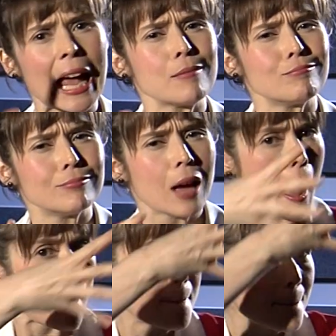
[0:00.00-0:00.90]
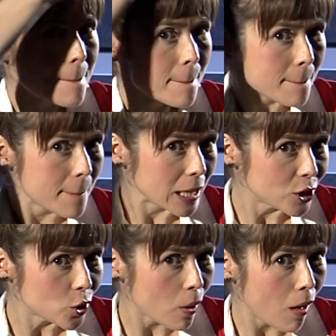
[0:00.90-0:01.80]
Pistol,
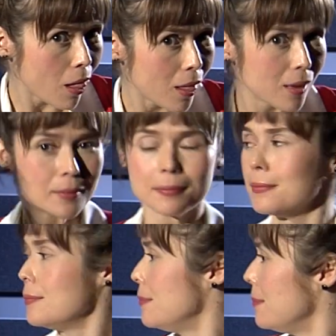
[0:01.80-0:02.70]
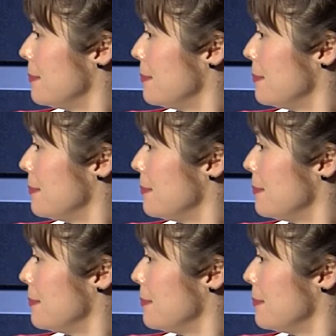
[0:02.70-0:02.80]
and his sign name.